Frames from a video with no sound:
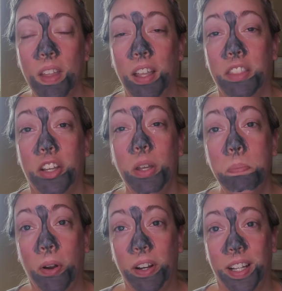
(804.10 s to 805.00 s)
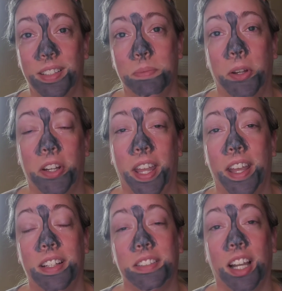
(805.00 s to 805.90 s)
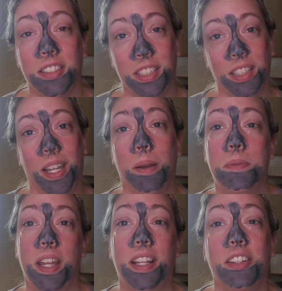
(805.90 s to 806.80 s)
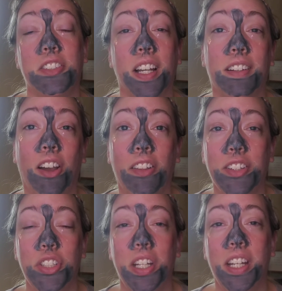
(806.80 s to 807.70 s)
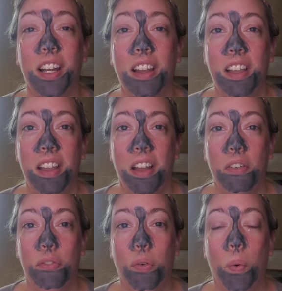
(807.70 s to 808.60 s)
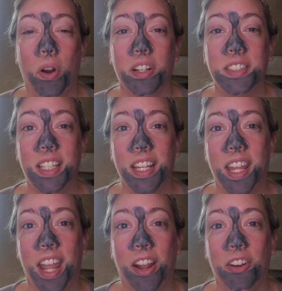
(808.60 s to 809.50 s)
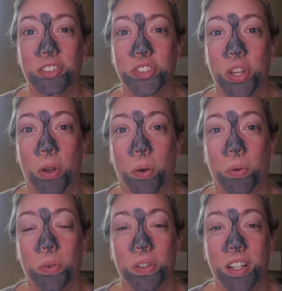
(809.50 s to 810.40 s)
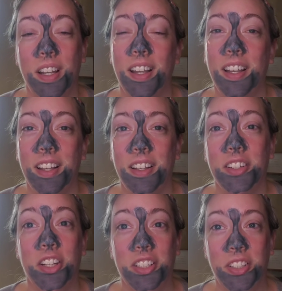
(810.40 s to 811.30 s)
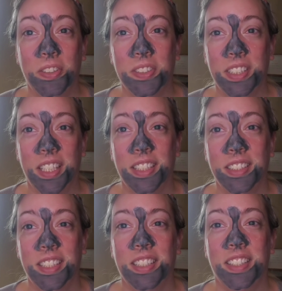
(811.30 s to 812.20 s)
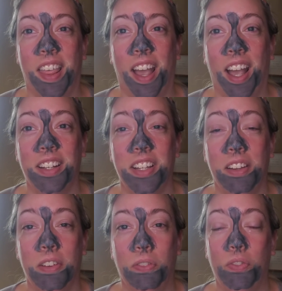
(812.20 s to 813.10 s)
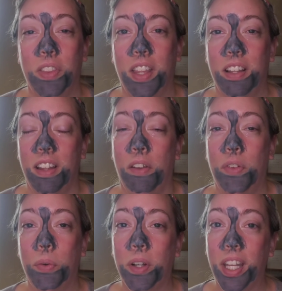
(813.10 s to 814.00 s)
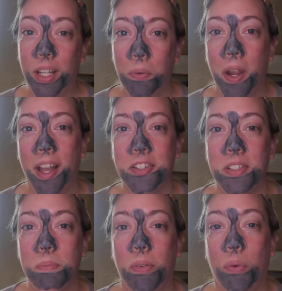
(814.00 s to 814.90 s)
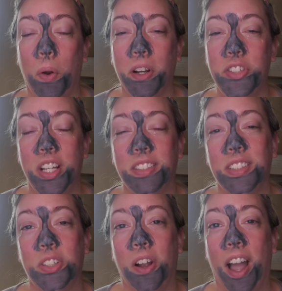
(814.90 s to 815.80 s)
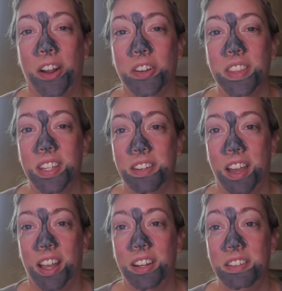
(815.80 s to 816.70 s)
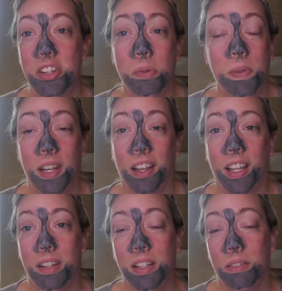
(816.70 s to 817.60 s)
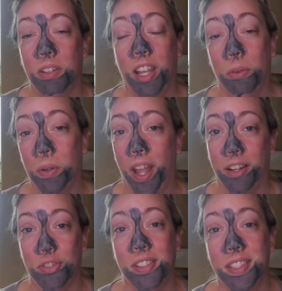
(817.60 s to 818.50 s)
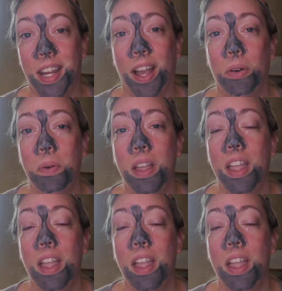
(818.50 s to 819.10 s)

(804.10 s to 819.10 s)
the good part is Mary Kay is constantly updating their technology for skincare. So good news is that if you were getting reactions before, chances are higher than none. You may not get reactions now.